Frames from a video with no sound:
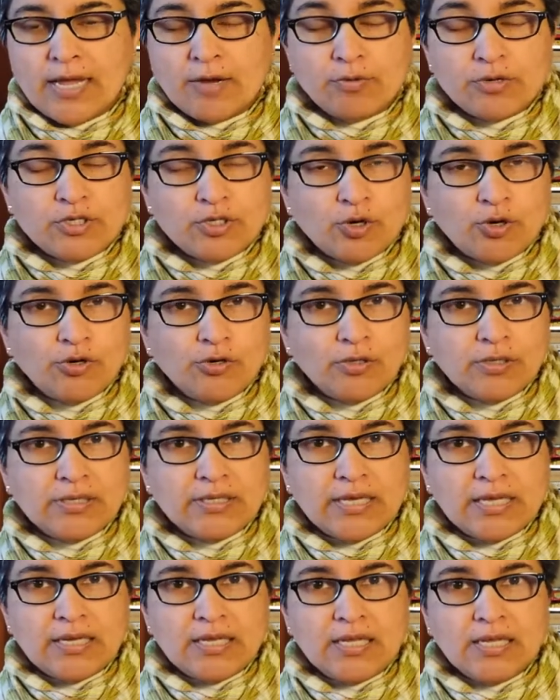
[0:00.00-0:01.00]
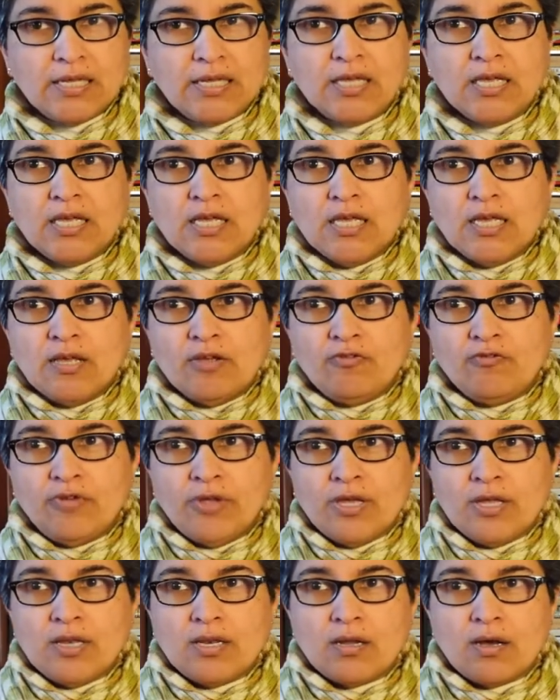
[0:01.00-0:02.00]
Equatorial Guinea,
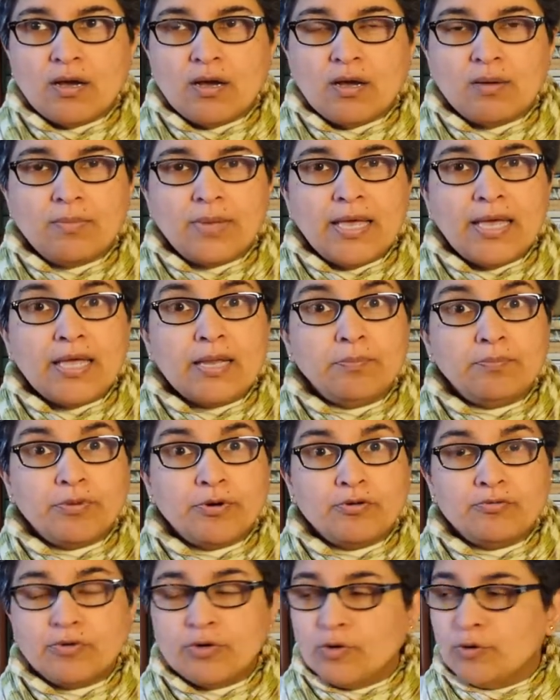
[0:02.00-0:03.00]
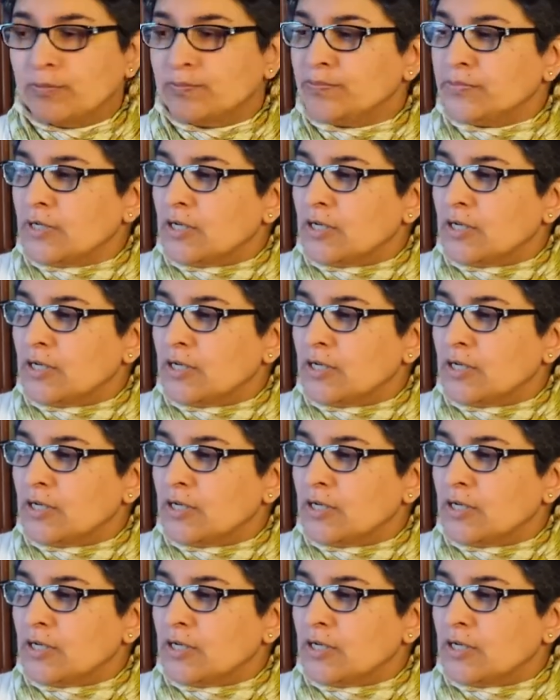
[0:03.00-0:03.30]
Vietnam, and Peru.